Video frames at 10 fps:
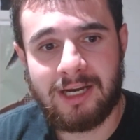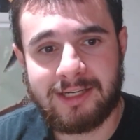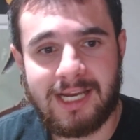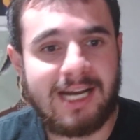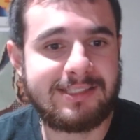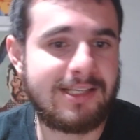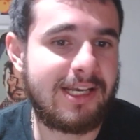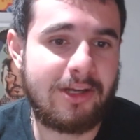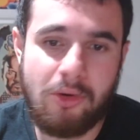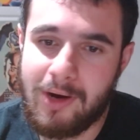guys
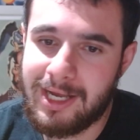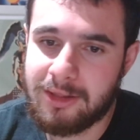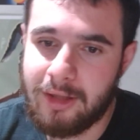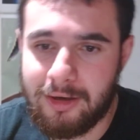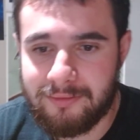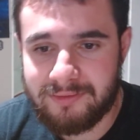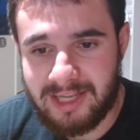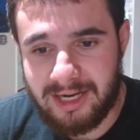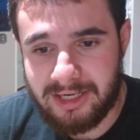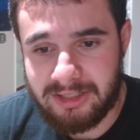like, "Oh, I loved
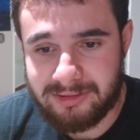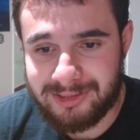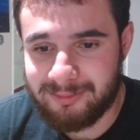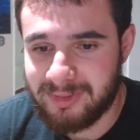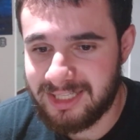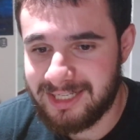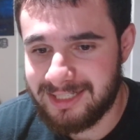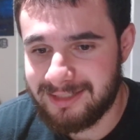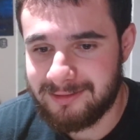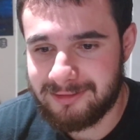how you
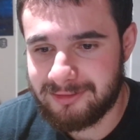played